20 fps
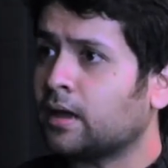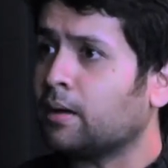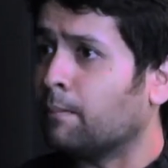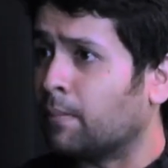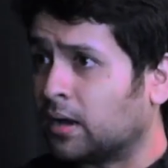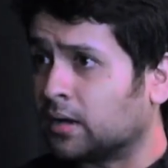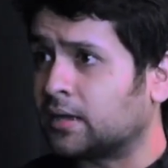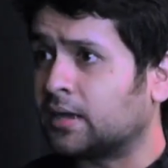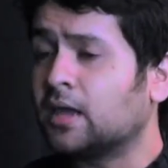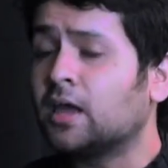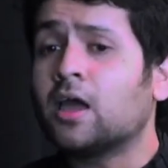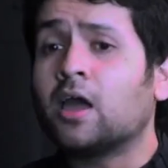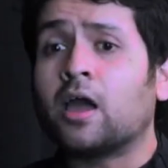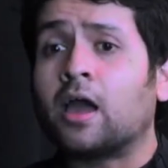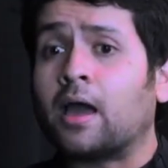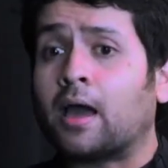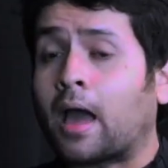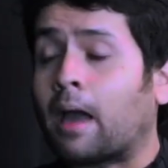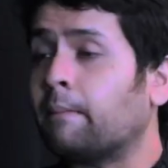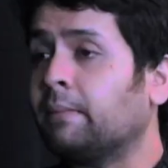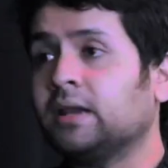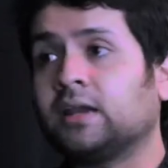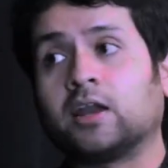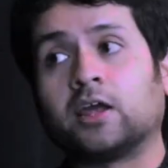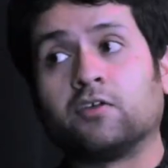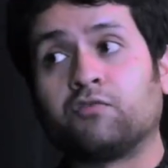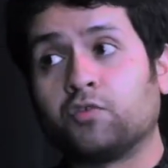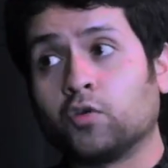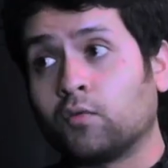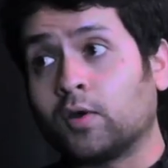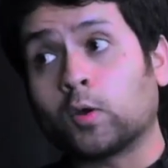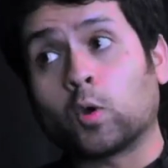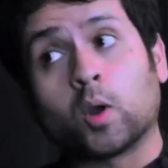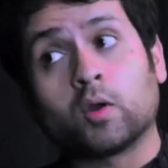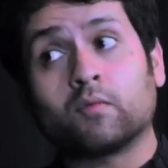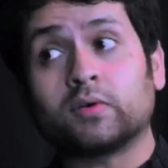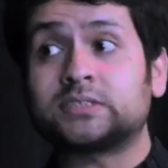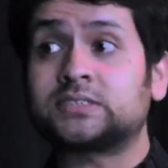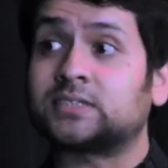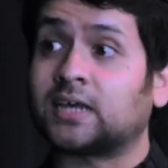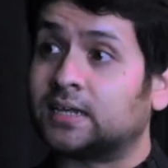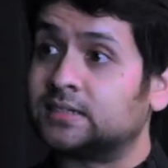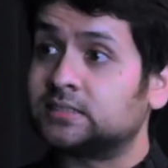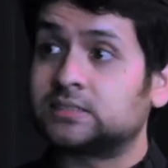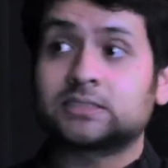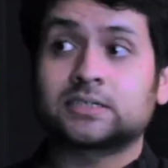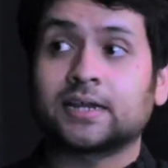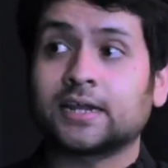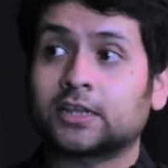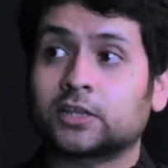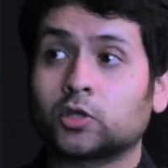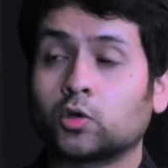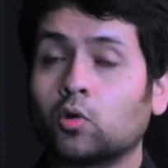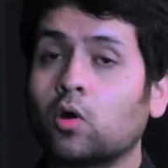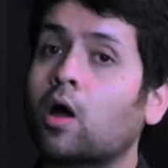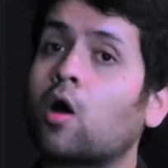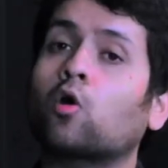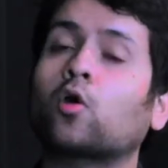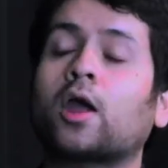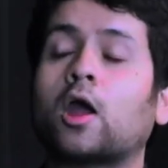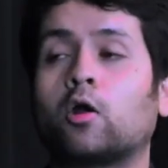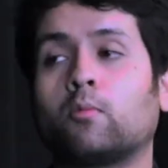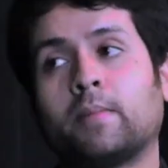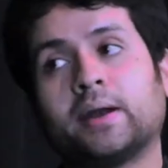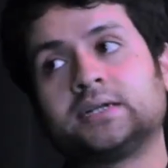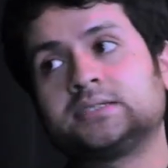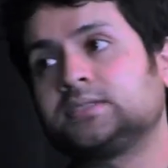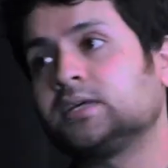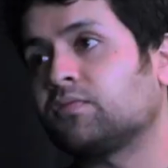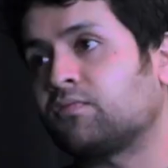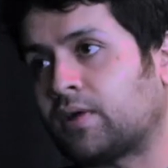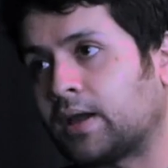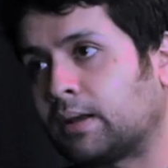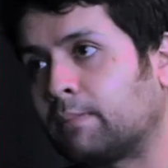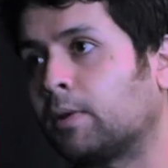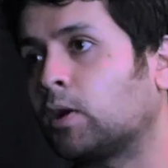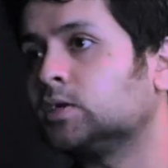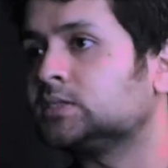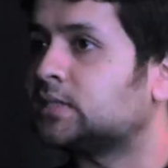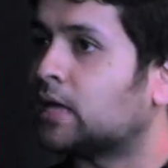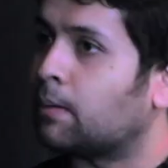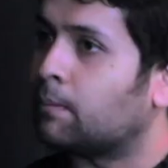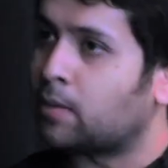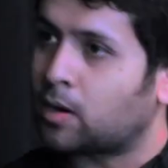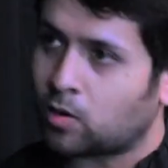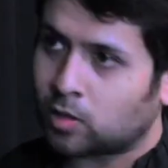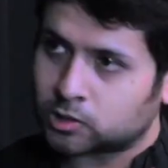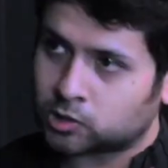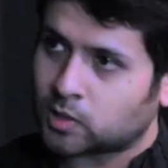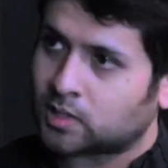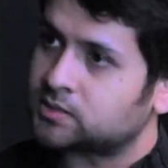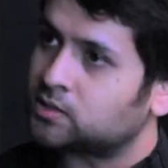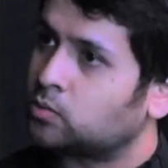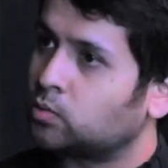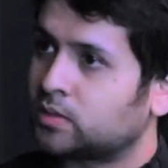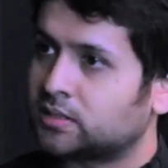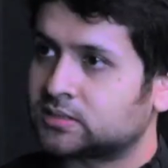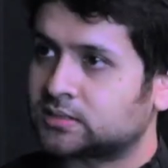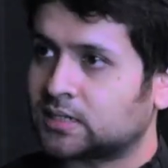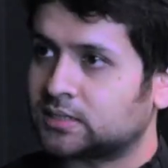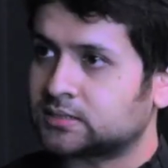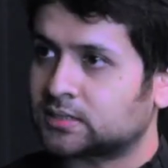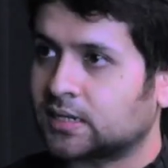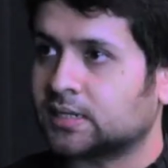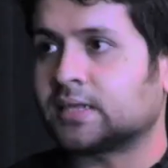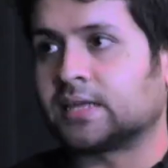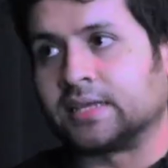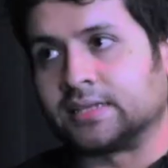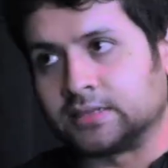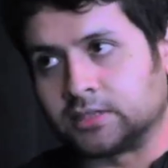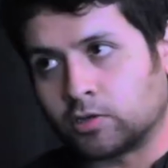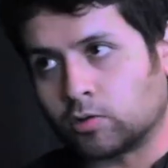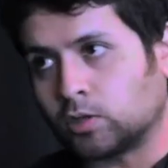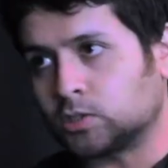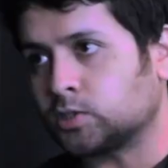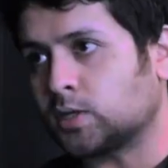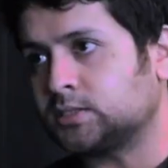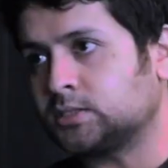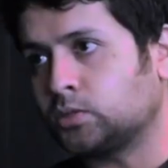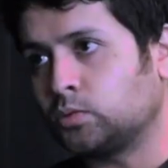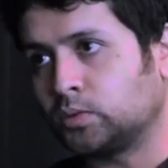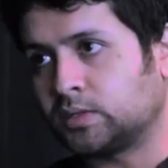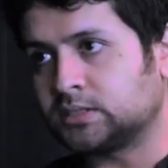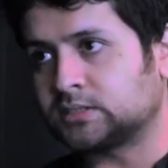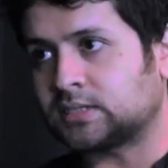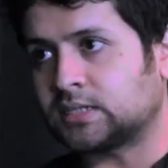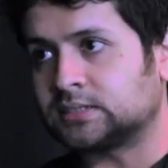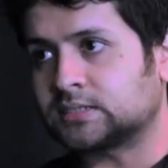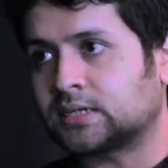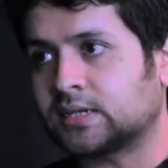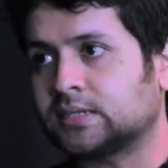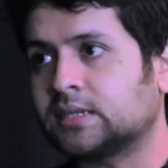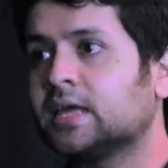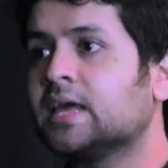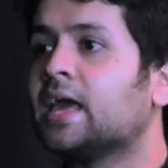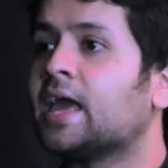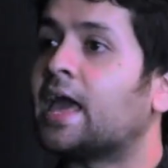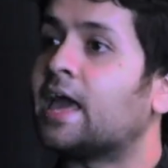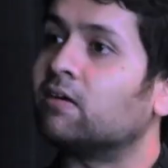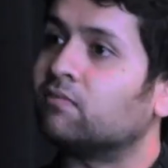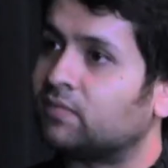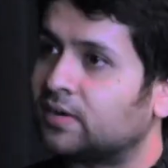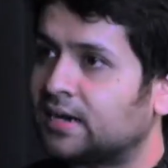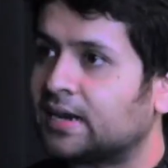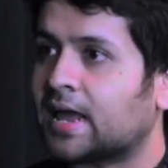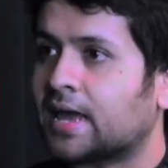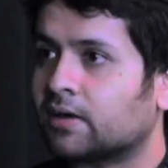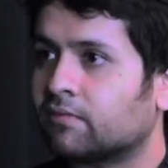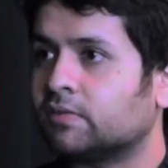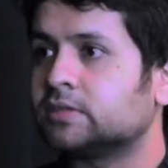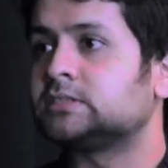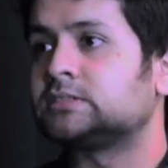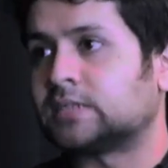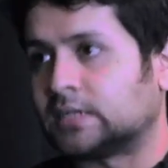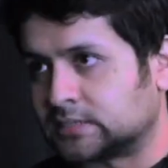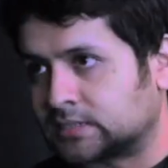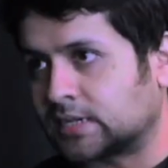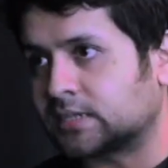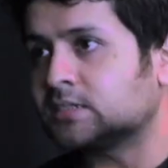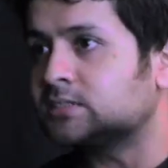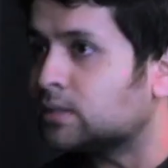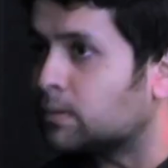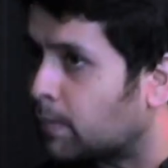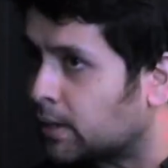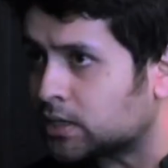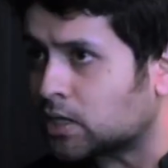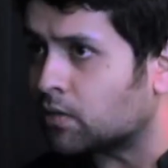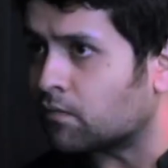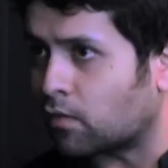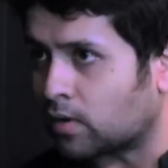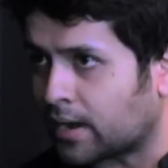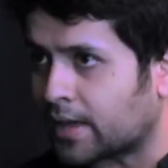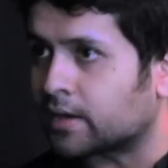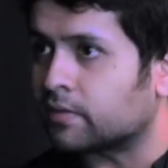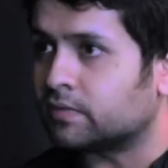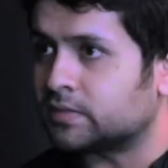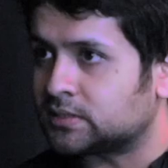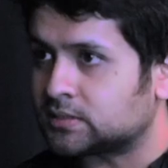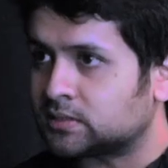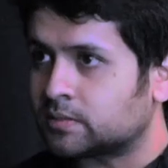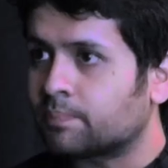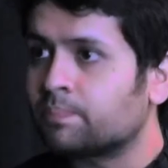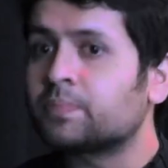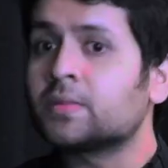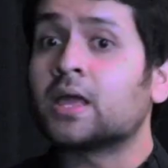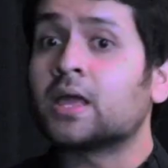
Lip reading: Yeah, I mean, if you were going for Sanskrit, okay, I might say fine, because Tamil also has a root in Sanskrit, Hindi also has a root in Sanskrit. Every language, Sanskrit is the mother of all languages.